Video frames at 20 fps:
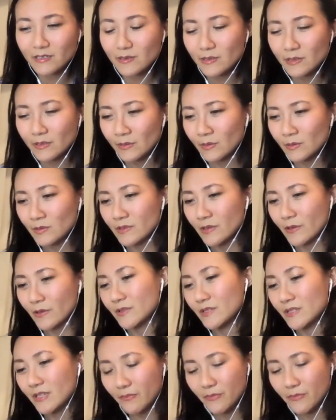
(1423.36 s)
so
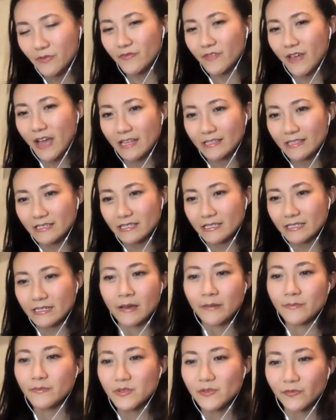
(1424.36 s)
some of that
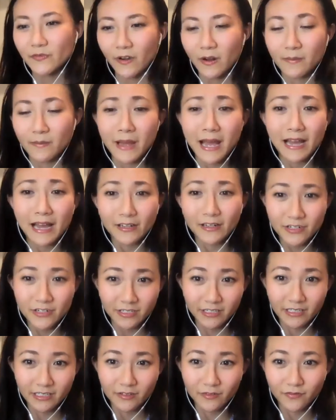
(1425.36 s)
stems from
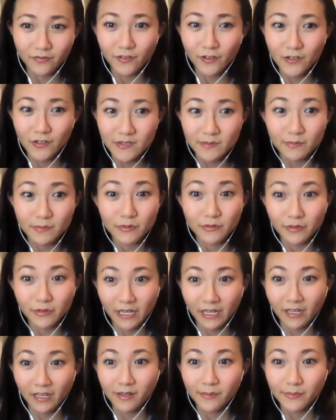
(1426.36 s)
actually the first
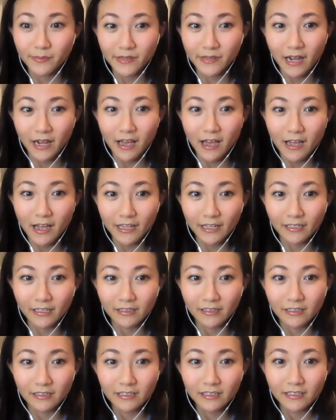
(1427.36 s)
bootcamp that I
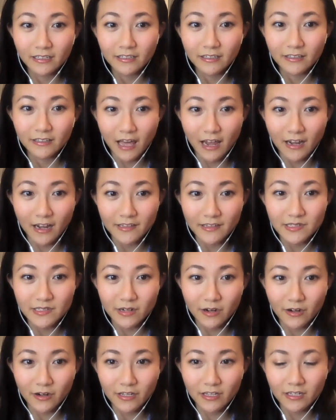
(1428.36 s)

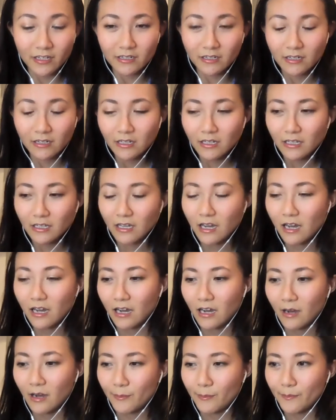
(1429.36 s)
started.
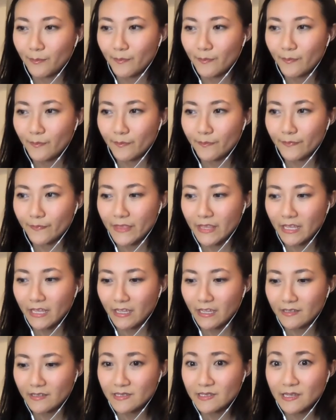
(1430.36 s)

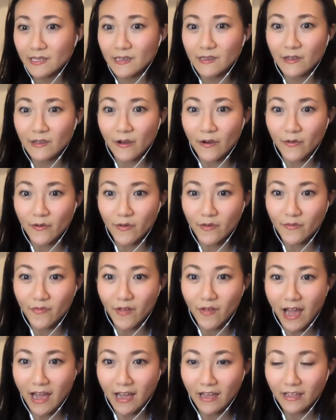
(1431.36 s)
The CEO of
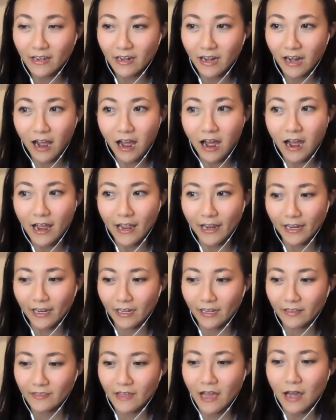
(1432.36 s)
that,
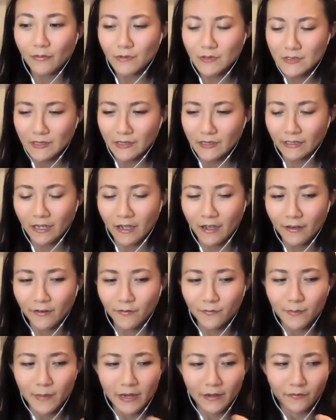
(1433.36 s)
that was like kind
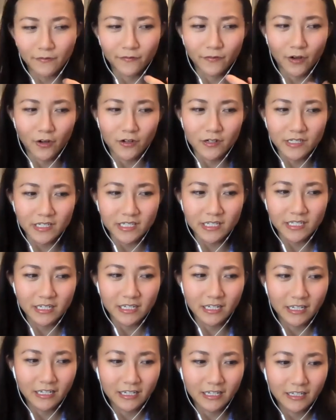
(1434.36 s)
of my first,
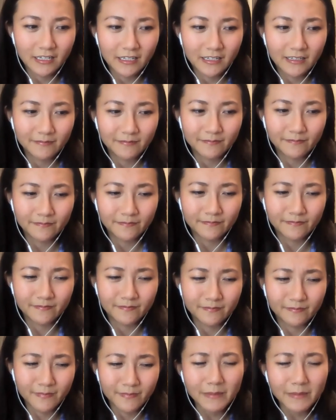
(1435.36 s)

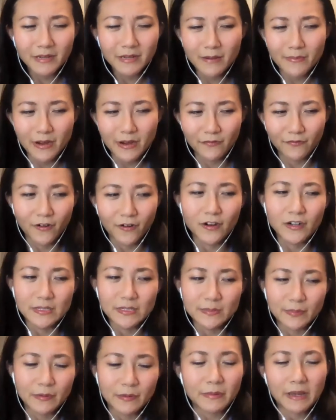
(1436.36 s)
maybe not my
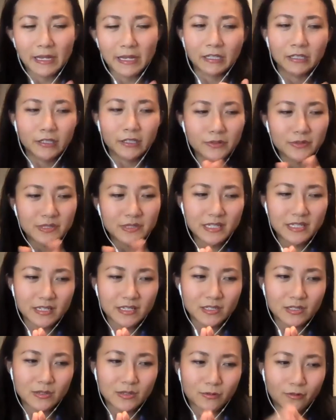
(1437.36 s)
first, but my
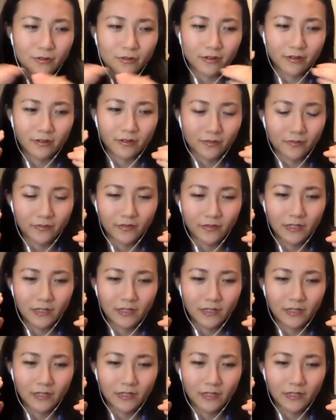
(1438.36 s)
closest sort of